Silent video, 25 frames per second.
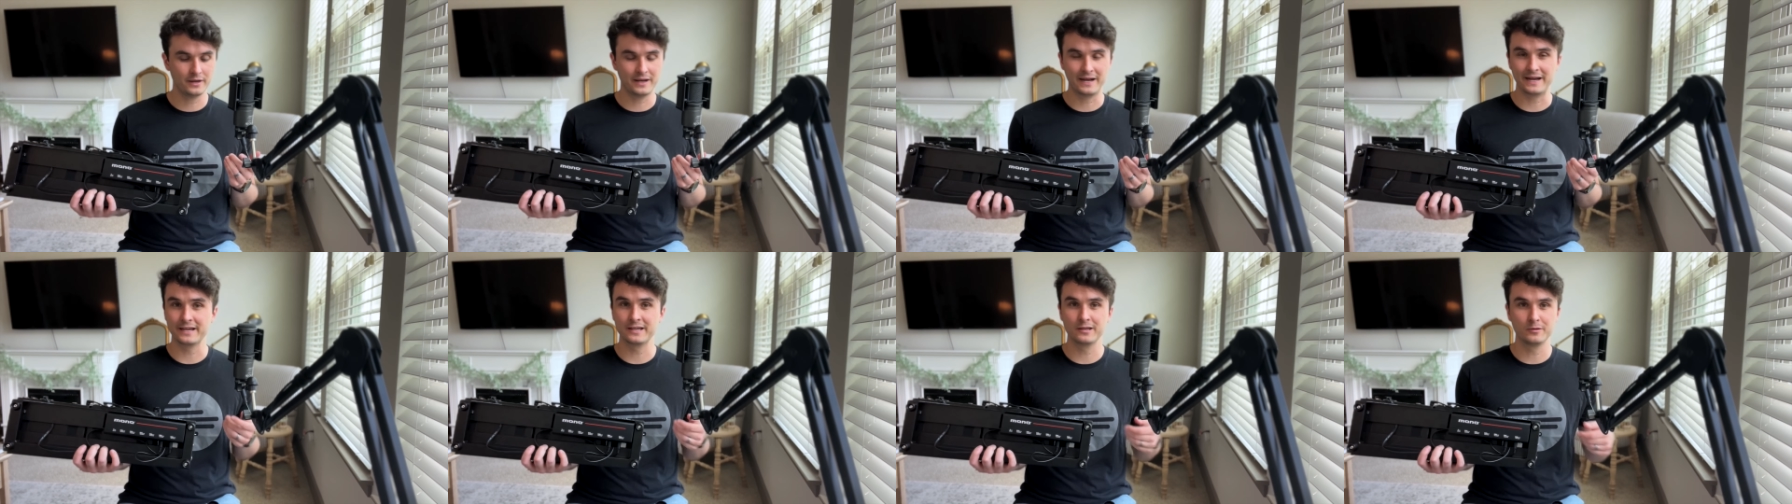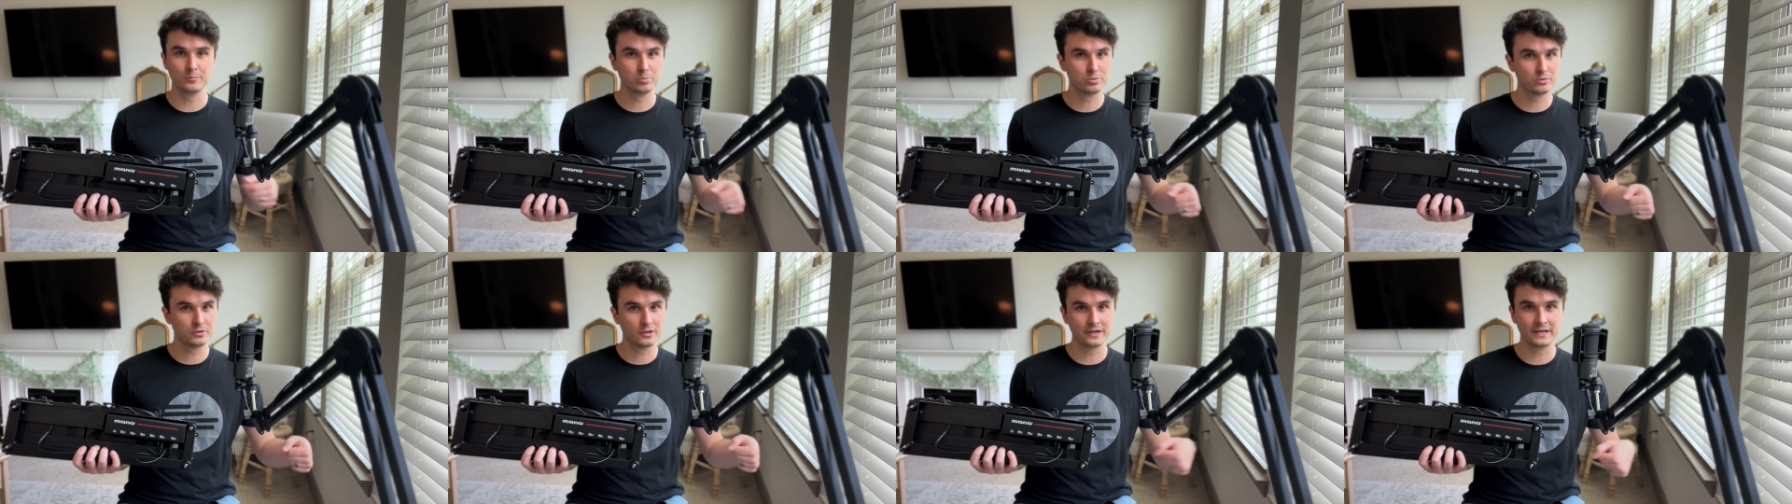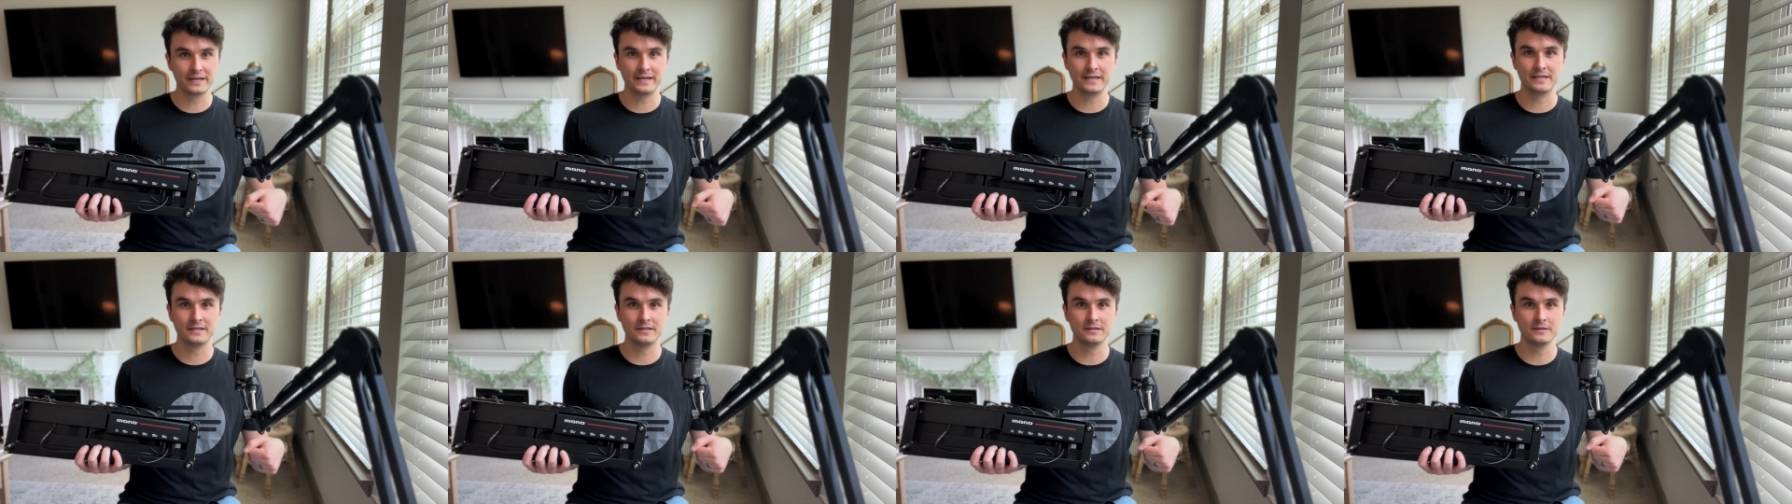I can plug it
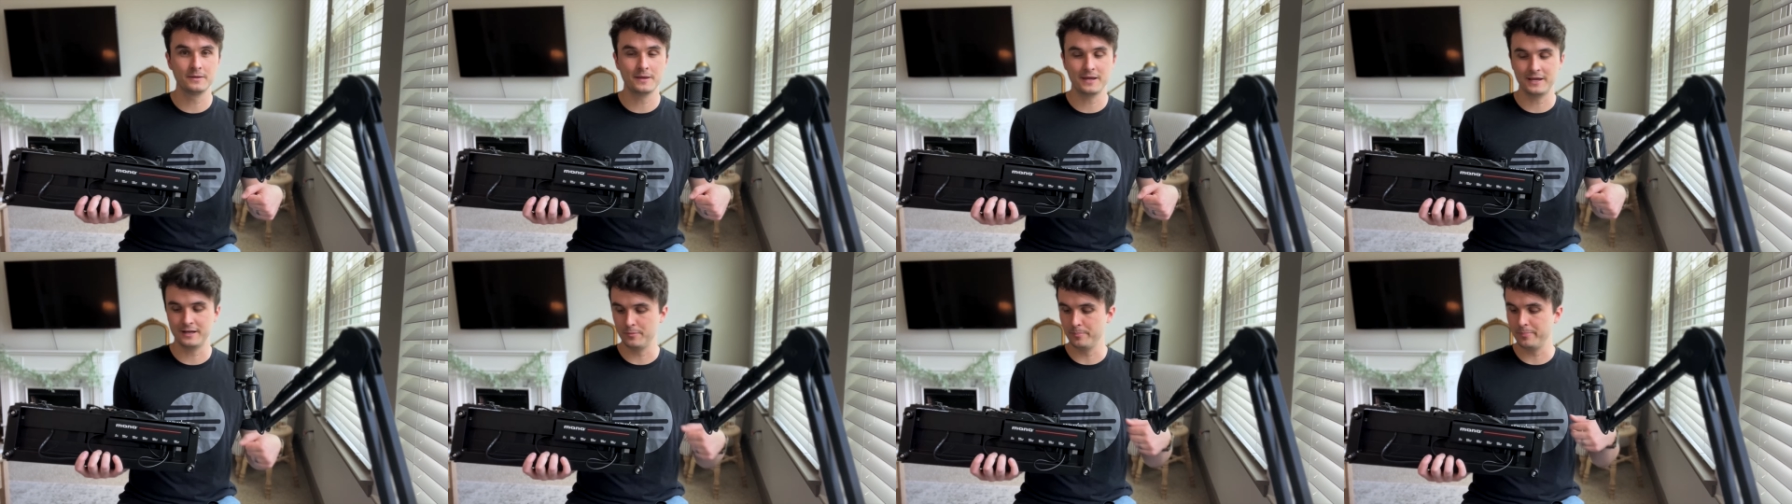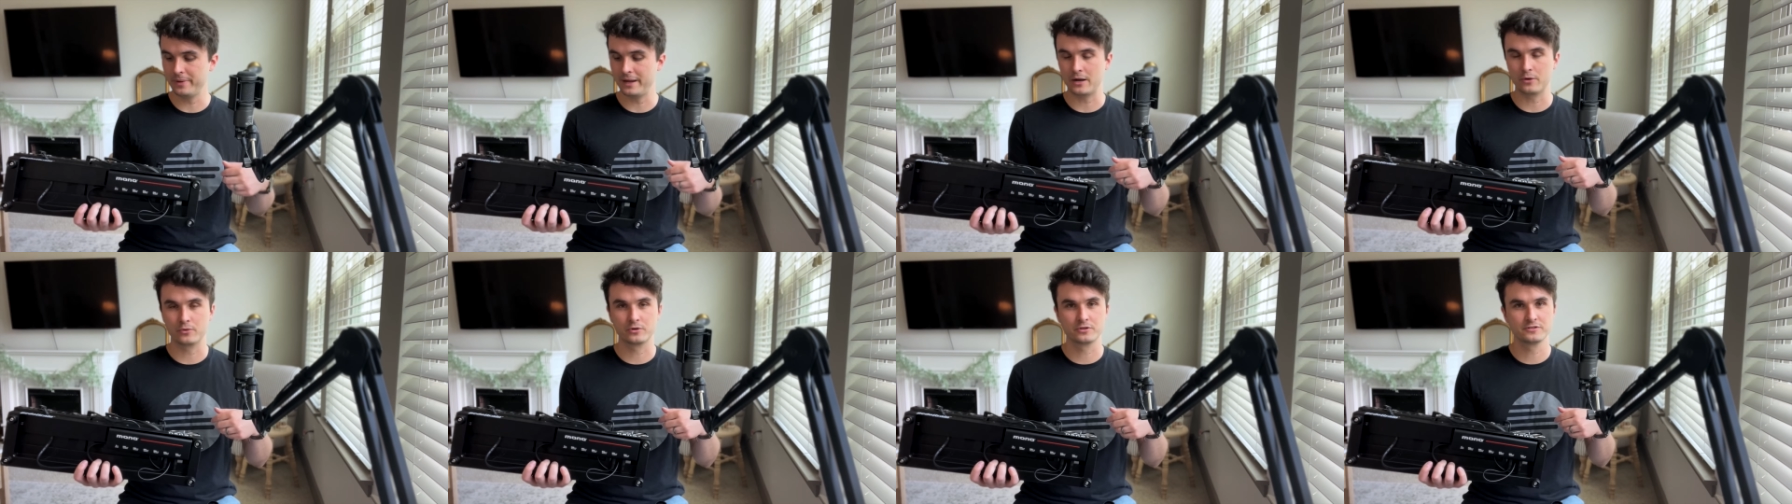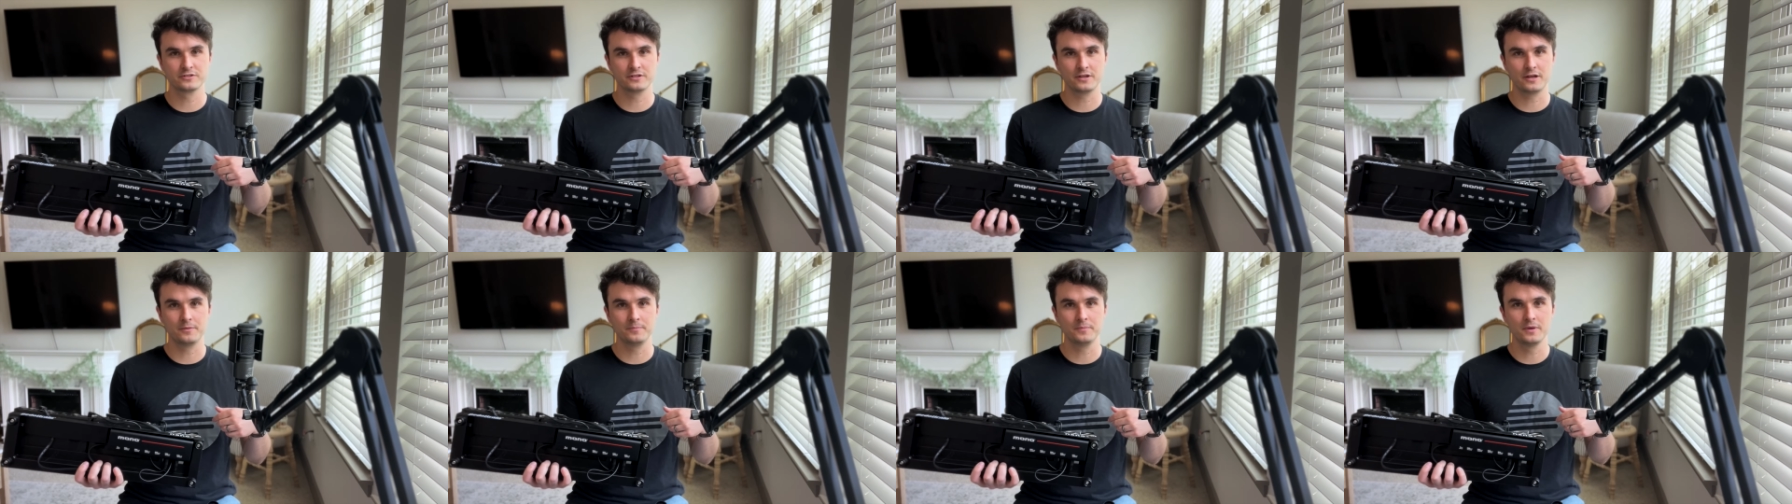in and it powers
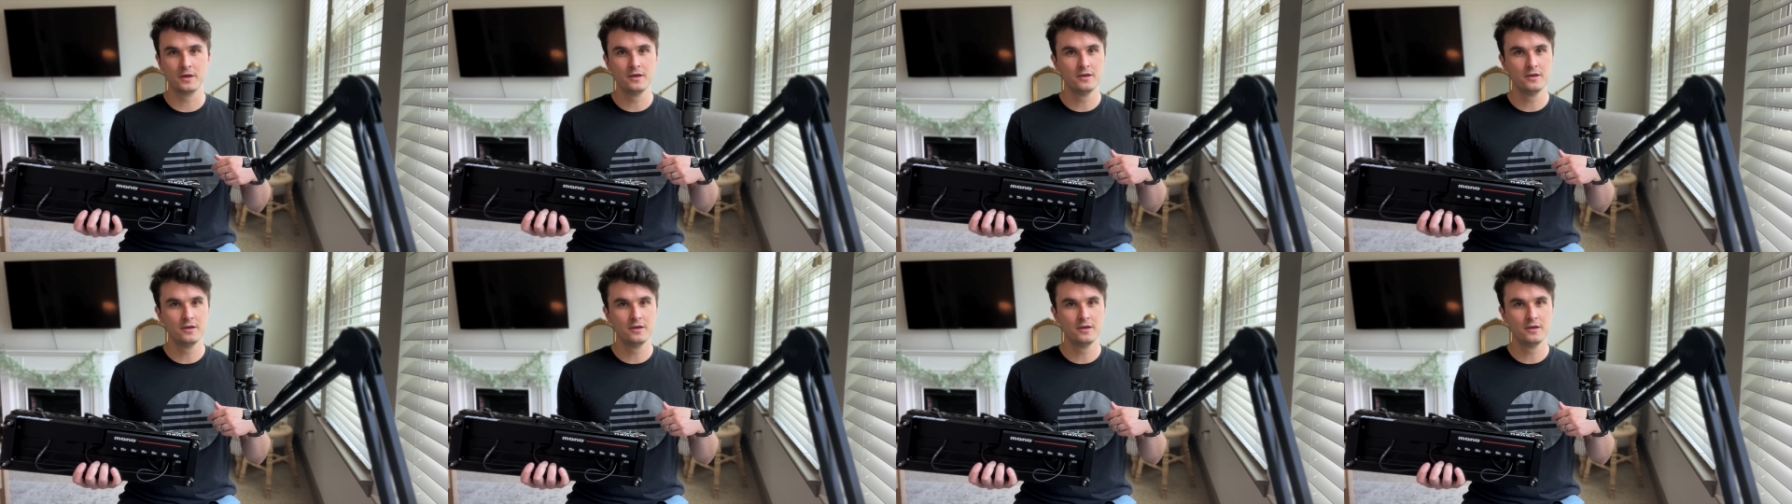up